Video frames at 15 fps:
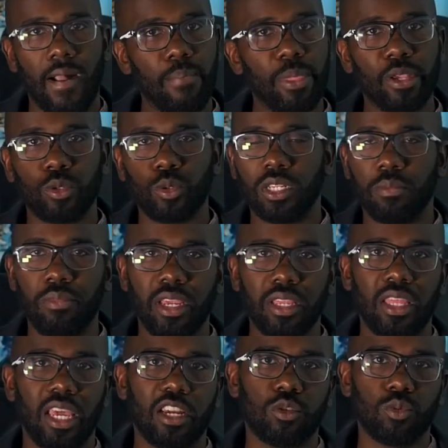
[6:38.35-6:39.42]
This was a big
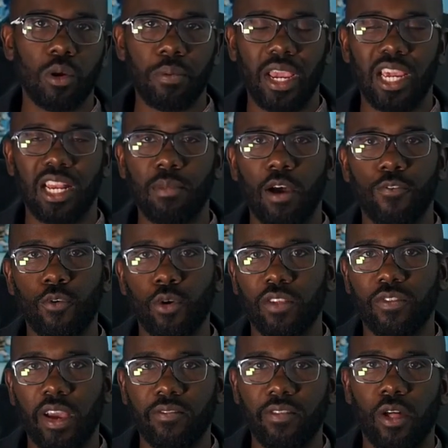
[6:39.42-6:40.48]
thing because we're paying about
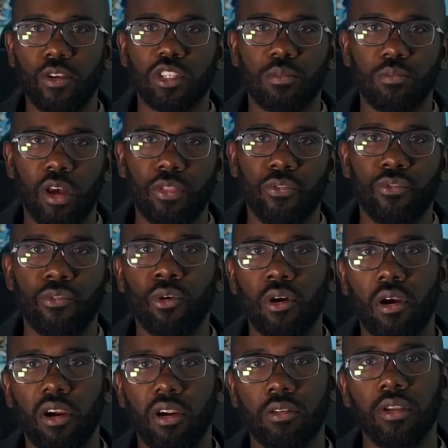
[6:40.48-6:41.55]
$45 a month for
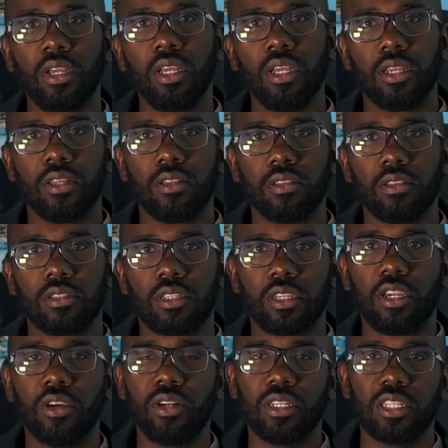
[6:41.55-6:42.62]
our
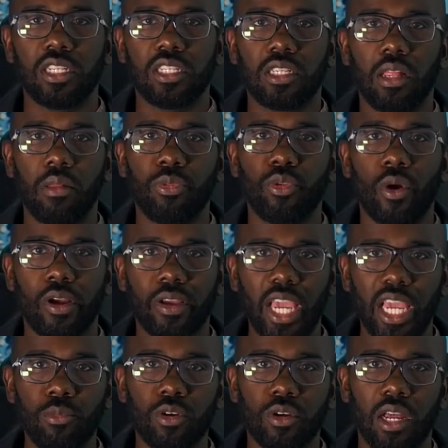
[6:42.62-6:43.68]
security system through our
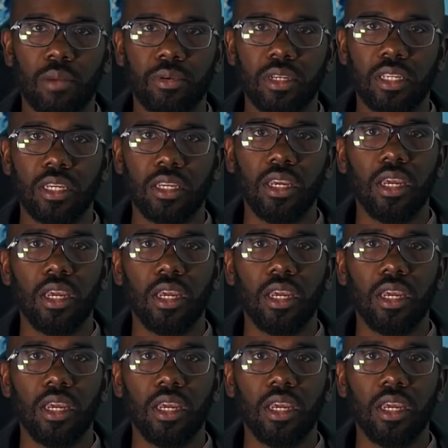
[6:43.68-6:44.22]
cable company.